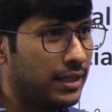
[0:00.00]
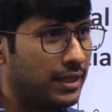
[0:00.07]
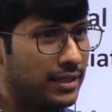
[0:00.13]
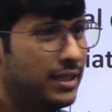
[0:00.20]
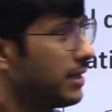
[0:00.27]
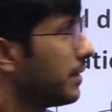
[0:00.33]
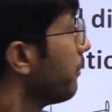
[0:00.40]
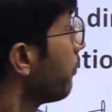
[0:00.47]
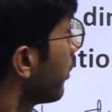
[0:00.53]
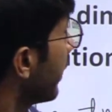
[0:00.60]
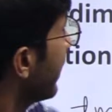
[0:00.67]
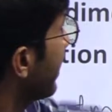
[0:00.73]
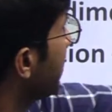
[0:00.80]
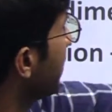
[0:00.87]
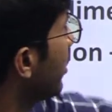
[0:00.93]
See,
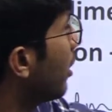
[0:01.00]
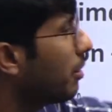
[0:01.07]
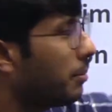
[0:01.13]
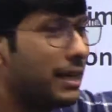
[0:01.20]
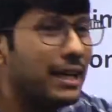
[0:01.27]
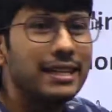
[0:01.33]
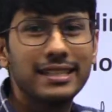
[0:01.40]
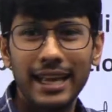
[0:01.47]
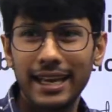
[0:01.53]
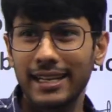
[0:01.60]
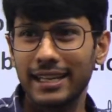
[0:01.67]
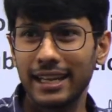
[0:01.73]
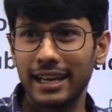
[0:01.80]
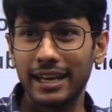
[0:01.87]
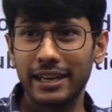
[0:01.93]
it may not be
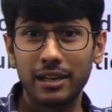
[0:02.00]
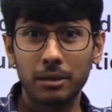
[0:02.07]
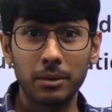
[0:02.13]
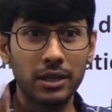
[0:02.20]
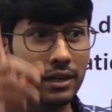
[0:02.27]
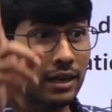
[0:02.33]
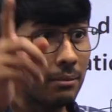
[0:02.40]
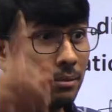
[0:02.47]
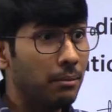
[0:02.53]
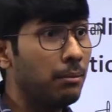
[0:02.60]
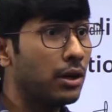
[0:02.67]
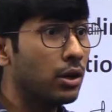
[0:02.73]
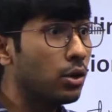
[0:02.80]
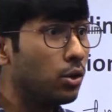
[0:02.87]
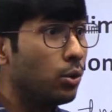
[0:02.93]
exactly related, but
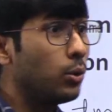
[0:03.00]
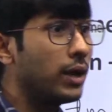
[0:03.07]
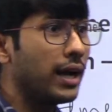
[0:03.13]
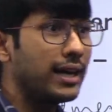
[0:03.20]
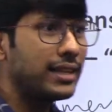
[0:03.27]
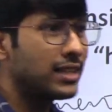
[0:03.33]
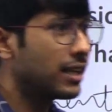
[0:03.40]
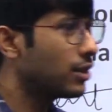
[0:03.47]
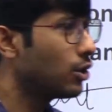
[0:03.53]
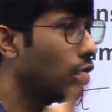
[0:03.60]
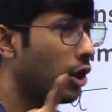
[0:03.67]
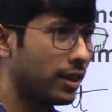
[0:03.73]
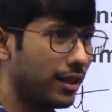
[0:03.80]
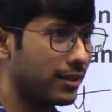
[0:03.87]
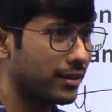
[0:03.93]
remember, you guys are the
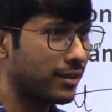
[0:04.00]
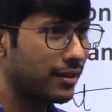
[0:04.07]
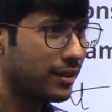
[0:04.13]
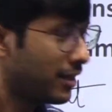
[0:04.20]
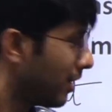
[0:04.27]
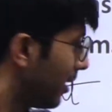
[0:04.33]
authors.